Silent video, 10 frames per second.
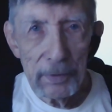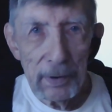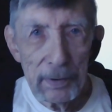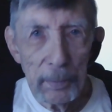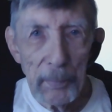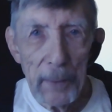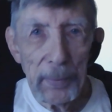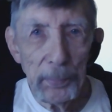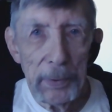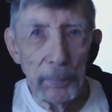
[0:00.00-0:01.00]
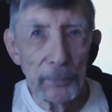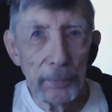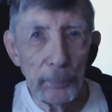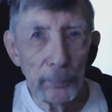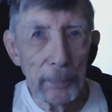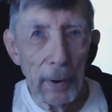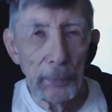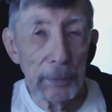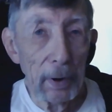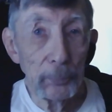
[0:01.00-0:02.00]
And there might be people from
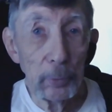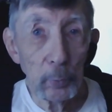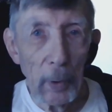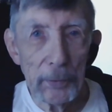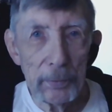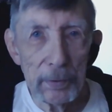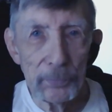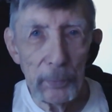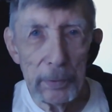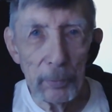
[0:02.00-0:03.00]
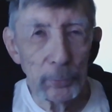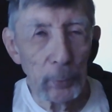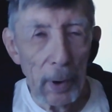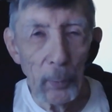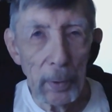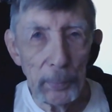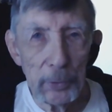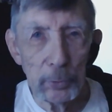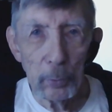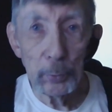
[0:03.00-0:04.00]
other countries watching this video, so I want to be
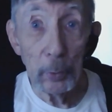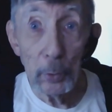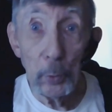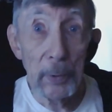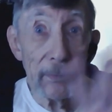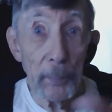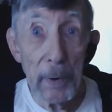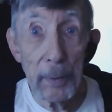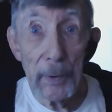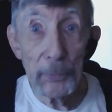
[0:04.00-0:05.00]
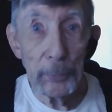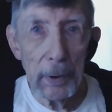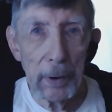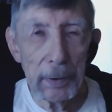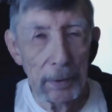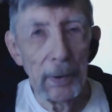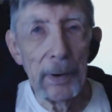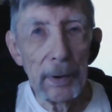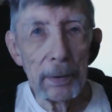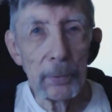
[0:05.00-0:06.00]
sure to include everybody by saying
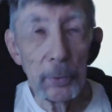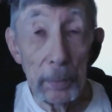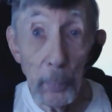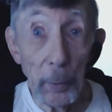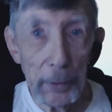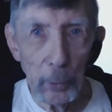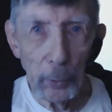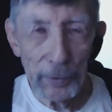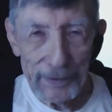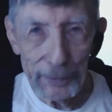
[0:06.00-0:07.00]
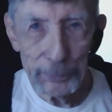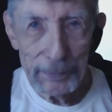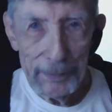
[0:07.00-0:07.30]
good morning, Earthlings.